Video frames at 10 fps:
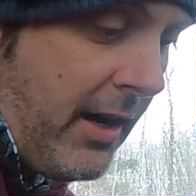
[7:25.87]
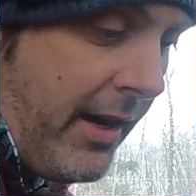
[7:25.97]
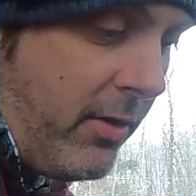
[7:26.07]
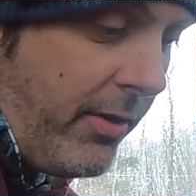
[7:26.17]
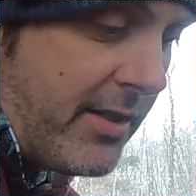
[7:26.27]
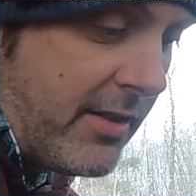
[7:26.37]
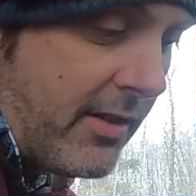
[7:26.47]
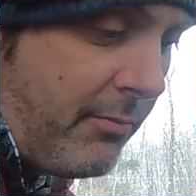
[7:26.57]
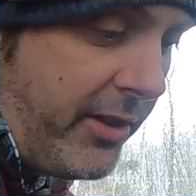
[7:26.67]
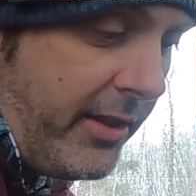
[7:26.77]
I know this is
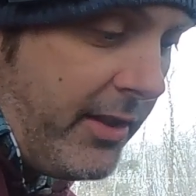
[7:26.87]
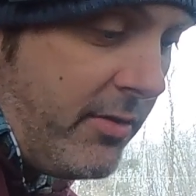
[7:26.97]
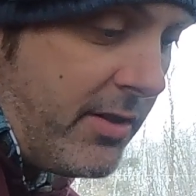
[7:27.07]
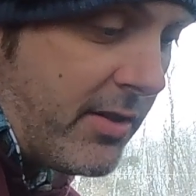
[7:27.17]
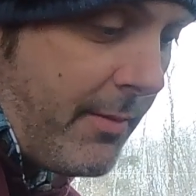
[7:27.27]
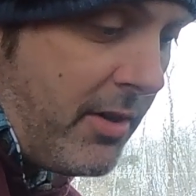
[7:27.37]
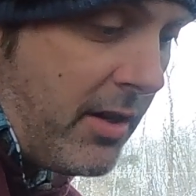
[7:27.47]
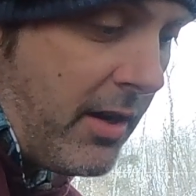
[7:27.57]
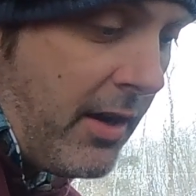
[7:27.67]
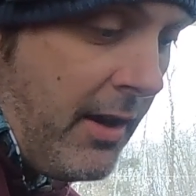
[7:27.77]
a completely new
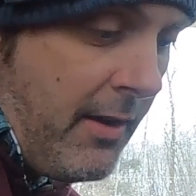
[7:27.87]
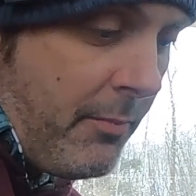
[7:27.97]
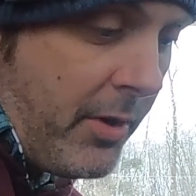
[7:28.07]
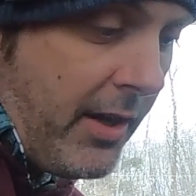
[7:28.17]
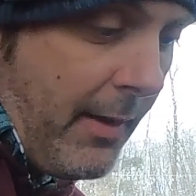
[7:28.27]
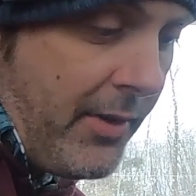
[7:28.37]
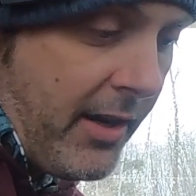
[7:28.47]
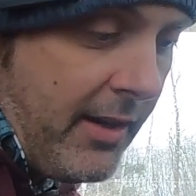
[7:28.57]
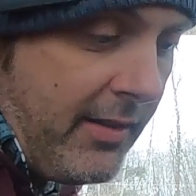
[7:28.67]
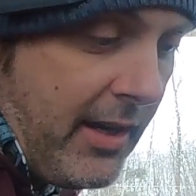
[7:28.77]
distributor, but I'm
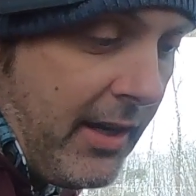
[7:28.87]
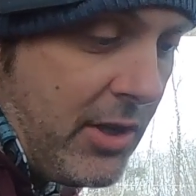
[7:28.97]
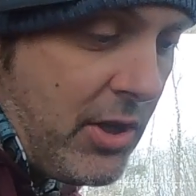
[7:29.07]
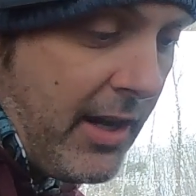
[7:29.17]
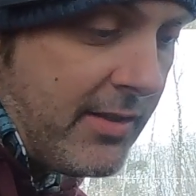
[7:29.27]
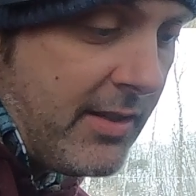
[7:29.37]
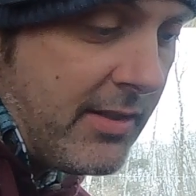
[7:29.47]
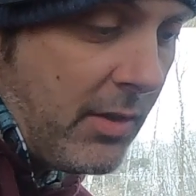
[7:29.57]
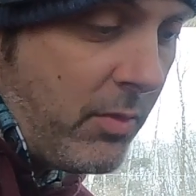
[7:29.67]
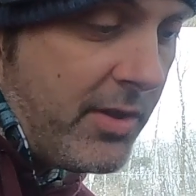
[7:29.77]
not going to take any
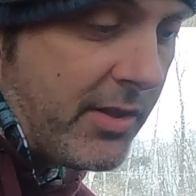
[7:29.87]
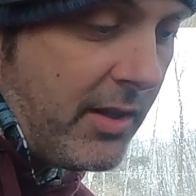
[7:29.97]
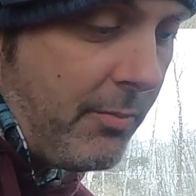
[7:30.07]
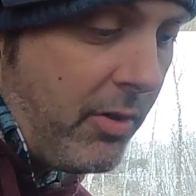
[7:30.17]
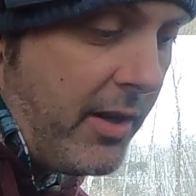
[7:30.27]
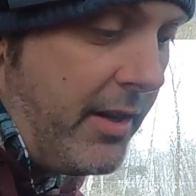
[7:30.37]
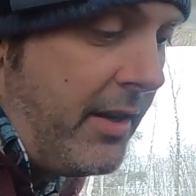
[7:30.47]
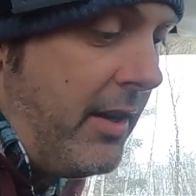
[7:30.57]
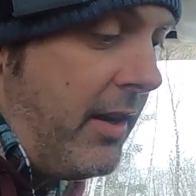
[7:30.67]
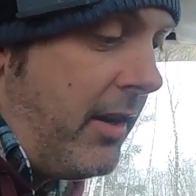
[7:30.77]
chances, and we're just going to put
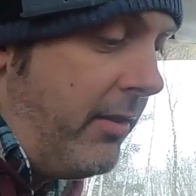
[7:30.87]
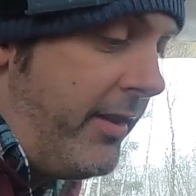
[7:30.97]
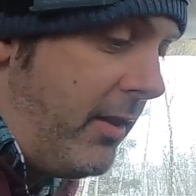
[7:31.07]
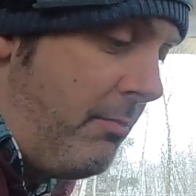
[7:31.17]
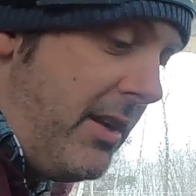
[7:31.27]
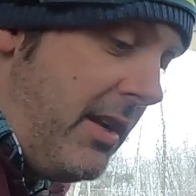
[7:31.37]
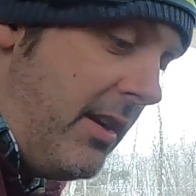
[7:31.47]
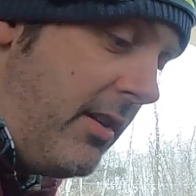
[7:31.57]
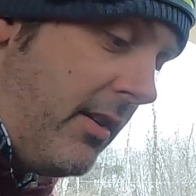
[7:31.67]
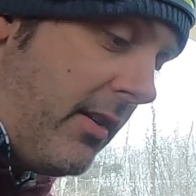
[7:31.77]
a little
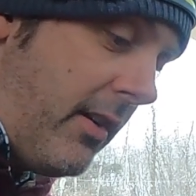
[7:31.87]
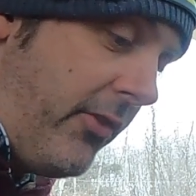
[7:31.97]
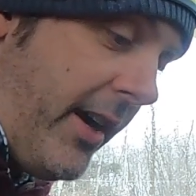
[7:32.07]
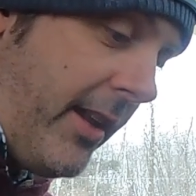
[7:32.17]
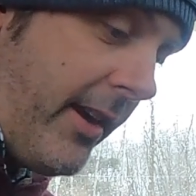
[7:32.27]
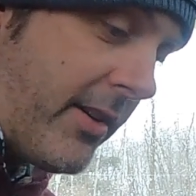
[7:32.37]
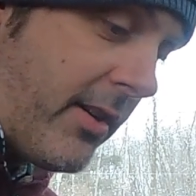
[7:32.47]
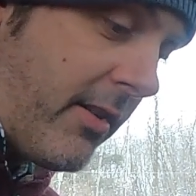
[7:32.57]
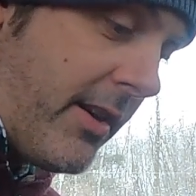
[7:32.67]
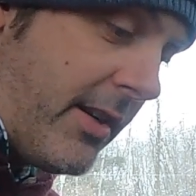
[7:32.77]
bead of
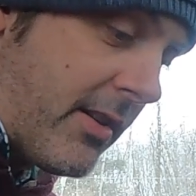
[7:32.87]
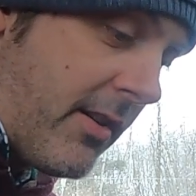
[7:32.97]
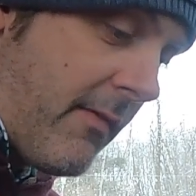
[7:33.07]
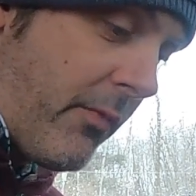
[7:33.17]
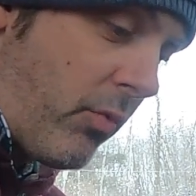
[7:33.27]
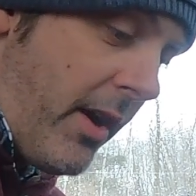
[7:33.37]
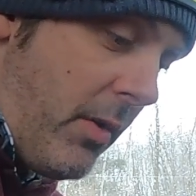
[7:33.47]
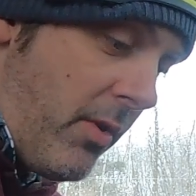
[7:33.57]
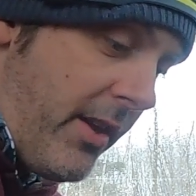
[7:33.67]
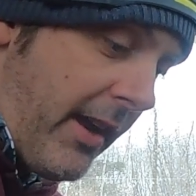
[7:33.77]
dielectric grease
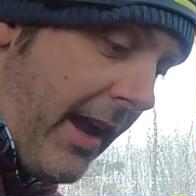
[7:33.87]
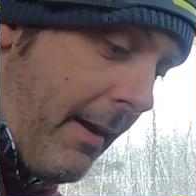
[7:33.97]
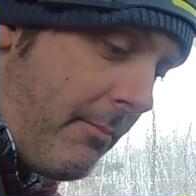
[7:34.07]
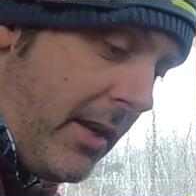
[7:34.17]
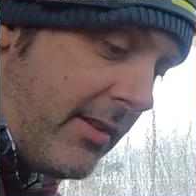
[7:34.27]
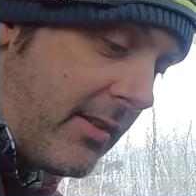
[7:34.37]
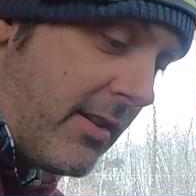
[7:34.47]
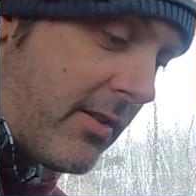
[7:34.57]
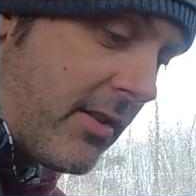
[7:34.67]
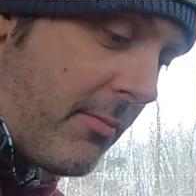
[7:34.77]
right where the cap meets the
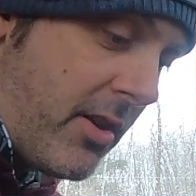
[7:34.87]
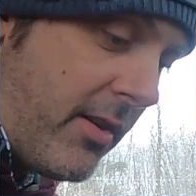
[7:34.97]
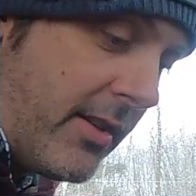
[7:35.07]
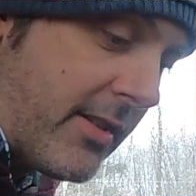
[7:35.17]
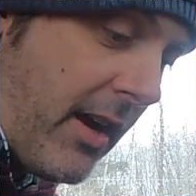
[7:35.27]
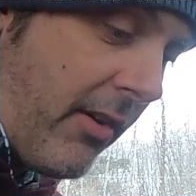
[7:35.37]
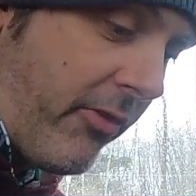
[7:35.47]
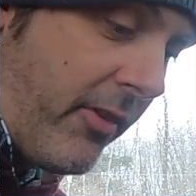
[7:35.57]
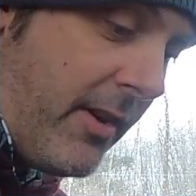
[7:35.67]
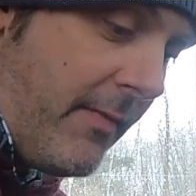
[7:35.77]
distributor
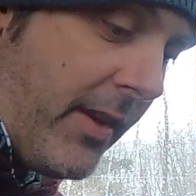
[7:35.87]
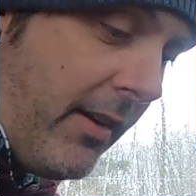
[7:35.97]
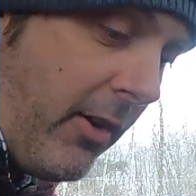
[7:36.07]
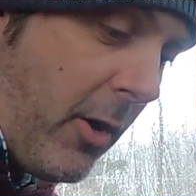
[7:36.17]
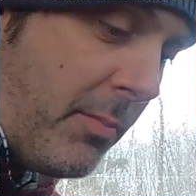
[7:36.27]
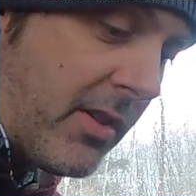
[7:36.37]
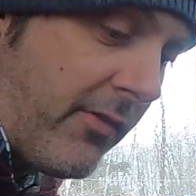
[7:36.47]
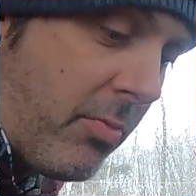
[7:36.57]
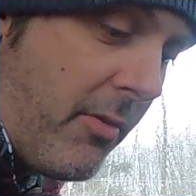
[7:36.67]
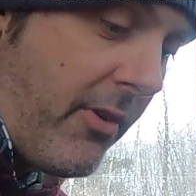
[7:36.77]
itself in hopes
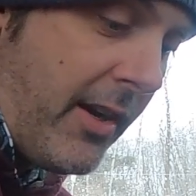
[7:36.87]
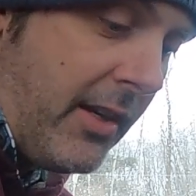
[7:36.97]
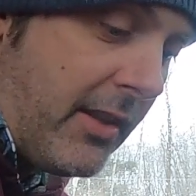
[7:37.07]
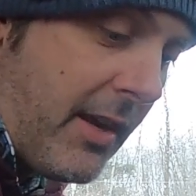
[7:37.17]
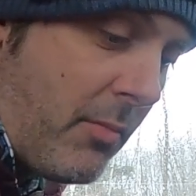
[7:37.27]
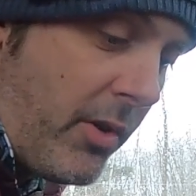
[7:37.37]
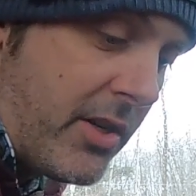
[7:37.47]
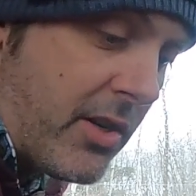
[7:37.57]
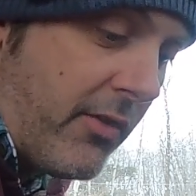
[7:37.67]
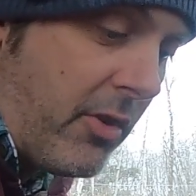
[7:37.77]
of preventing that
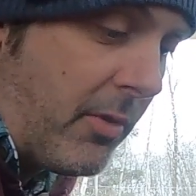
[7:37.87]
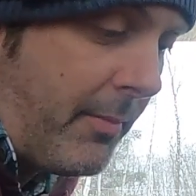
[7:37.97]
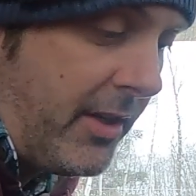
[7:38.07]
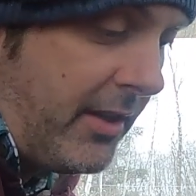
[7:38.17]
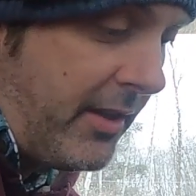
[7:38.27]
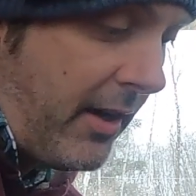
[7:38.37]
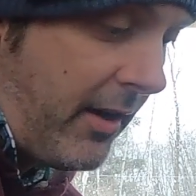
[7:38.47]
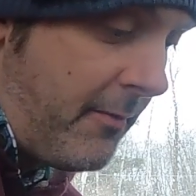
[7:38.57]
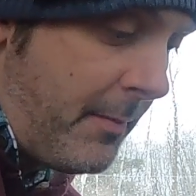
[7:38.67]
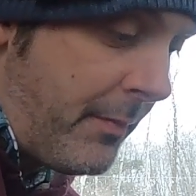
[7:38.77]
moisture from coming in
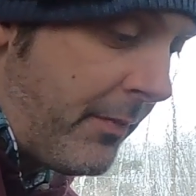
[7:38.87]
there.